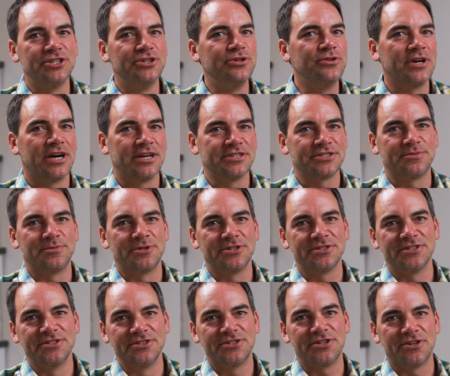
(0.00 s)
new
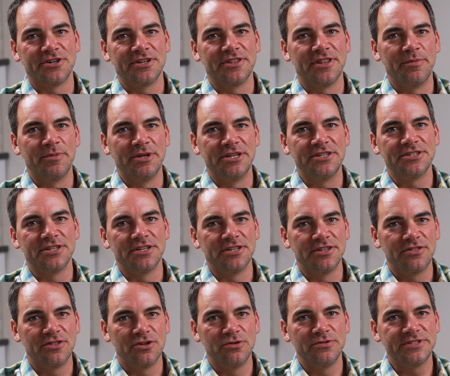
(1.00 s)
customers and turning them into
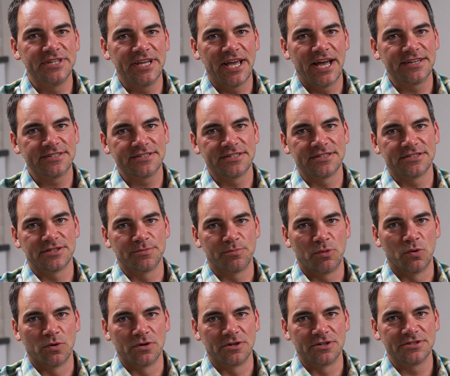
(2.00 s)
enthusiastic
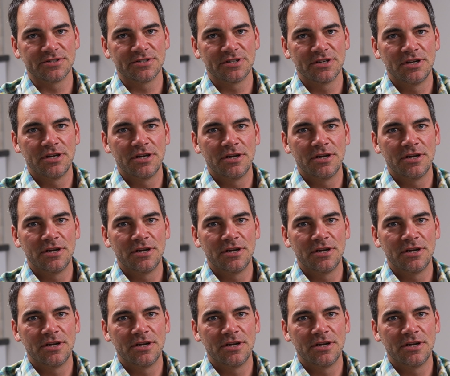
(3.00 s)
supporters.